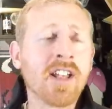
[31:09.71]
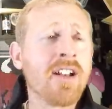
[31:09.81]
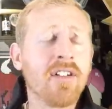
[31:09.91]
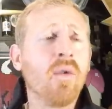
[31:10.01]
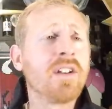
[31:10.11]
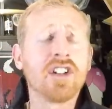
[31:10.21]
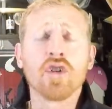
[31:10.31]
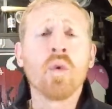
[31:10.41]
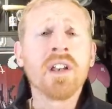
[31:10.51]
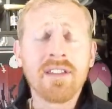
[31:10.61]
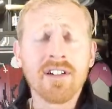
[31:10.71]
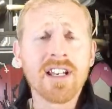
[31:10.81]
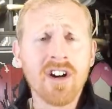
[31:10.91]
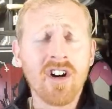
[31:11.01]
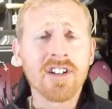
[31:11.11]
I don't know, what is it, 20,
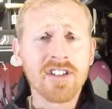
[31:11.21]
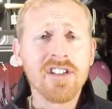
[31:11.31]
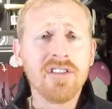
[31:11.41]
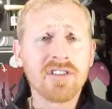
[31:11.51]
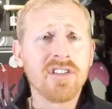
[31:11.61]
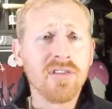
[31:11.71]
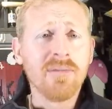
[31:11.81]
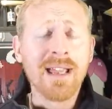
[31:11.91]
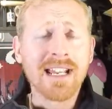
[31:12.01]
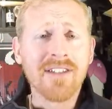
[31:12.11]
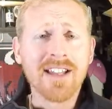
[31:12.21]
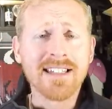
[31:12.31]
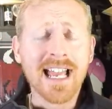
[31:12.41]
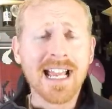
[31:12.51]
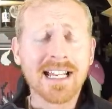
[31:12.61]
30 hearts you use to do the mega
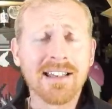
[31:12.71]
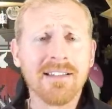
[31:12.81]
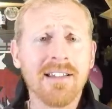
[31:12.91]
attack?